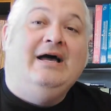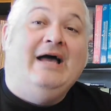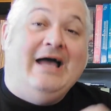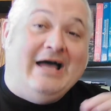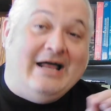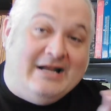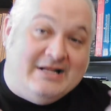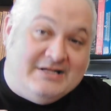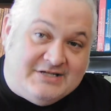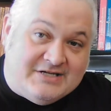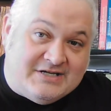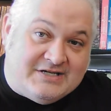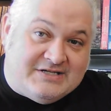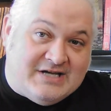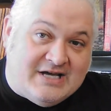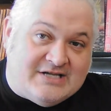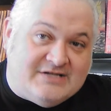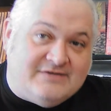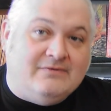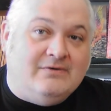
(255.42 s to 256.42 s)
and it's
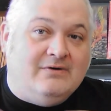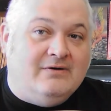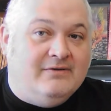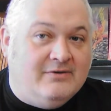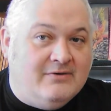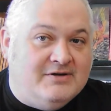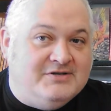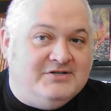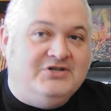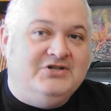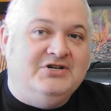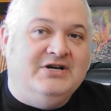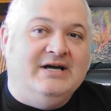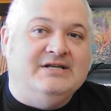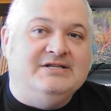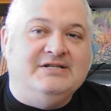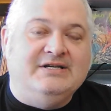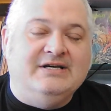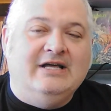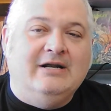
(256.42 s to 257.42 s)
successful, there is a
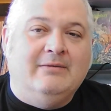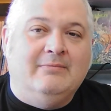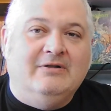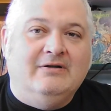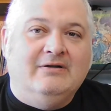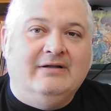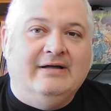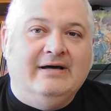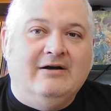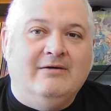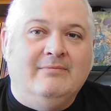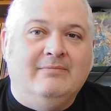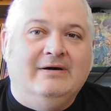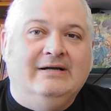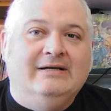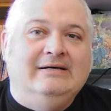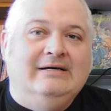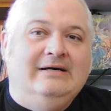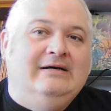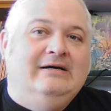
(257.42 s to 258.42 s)
chance to get them a little later.
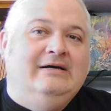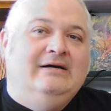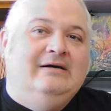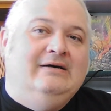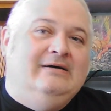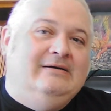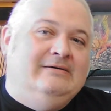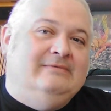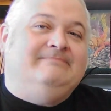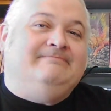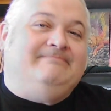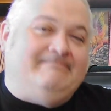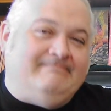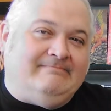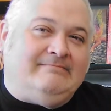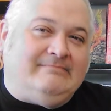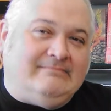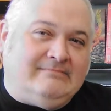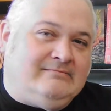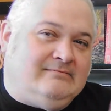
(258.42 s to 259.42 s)
But
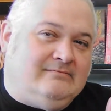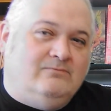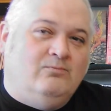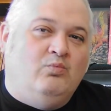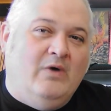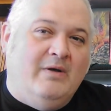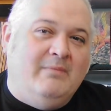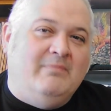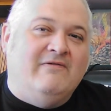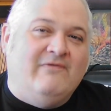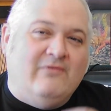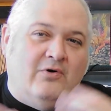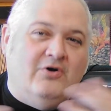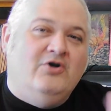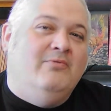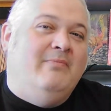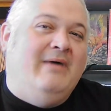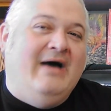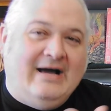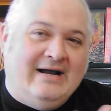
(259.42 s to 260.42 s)
we prefer
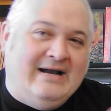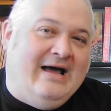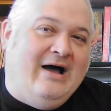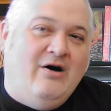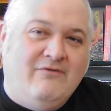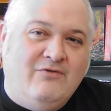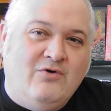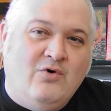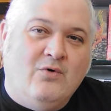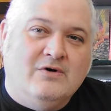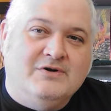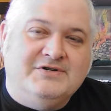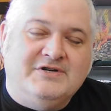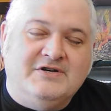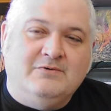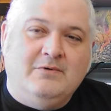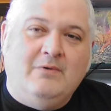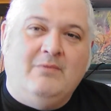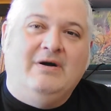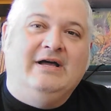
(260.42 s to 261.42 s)
you back now, of course,
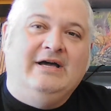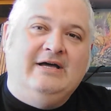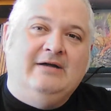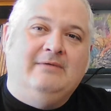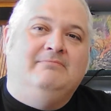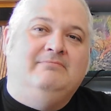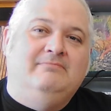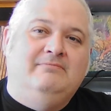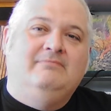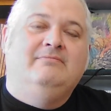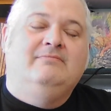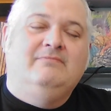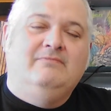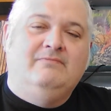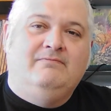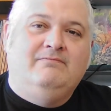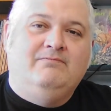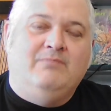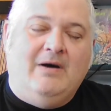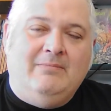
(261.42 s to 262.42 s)
because we want to get them
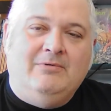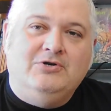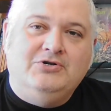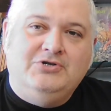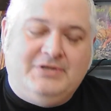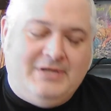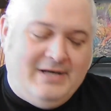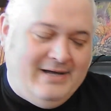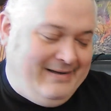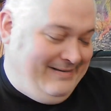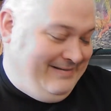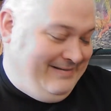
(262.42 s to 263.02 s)
published.